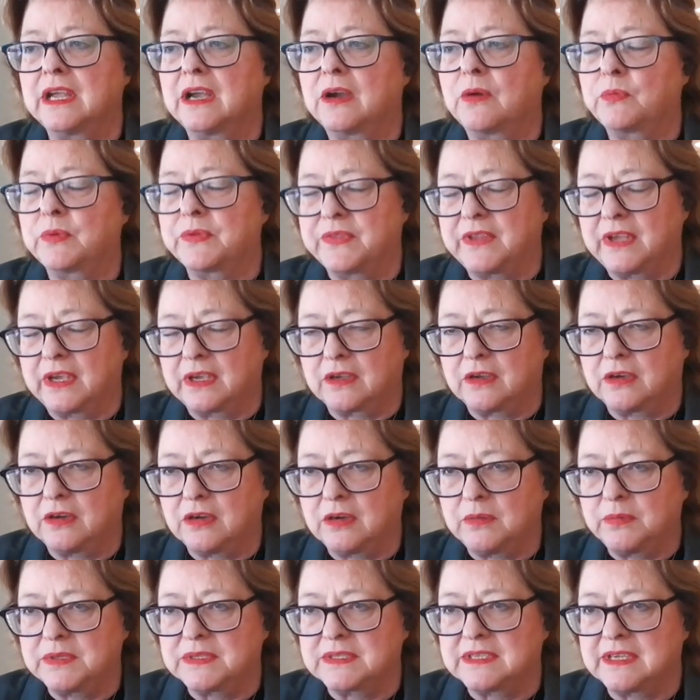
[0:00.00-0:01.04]
now with that
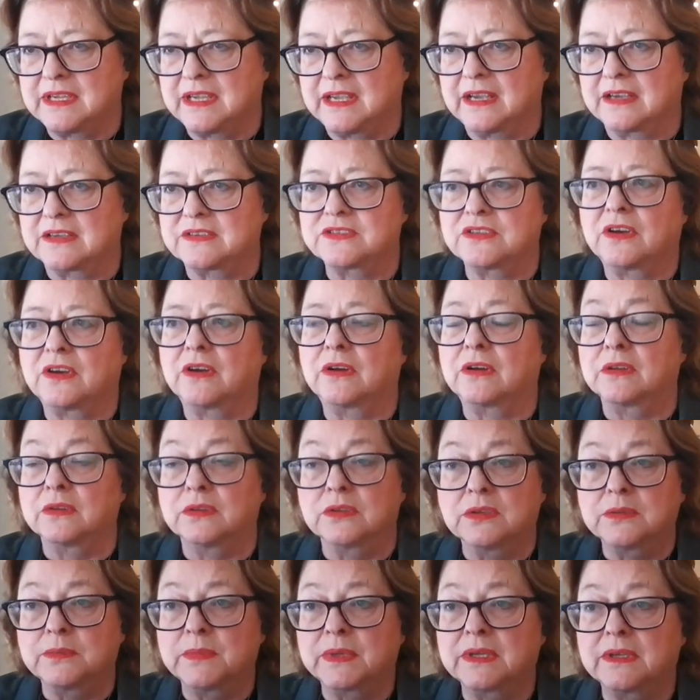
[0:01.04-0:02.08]
carbon tax are
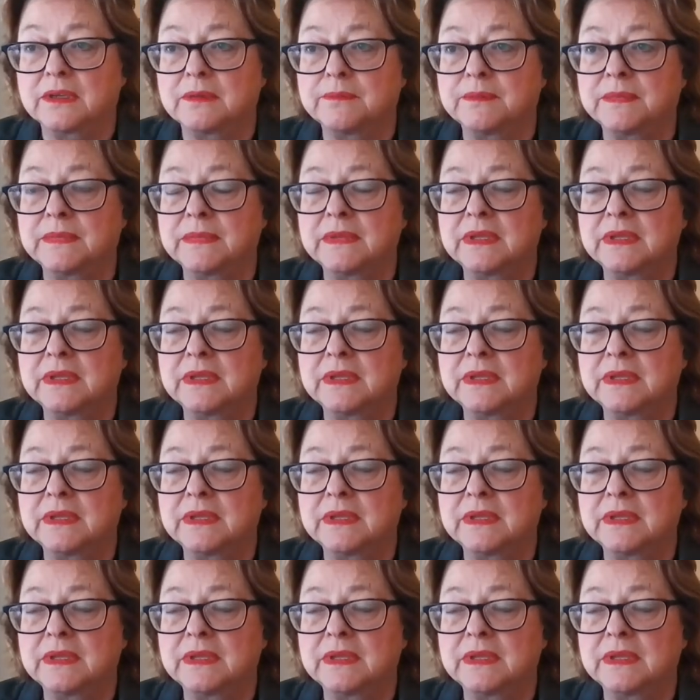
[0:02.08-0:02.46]
aluminum,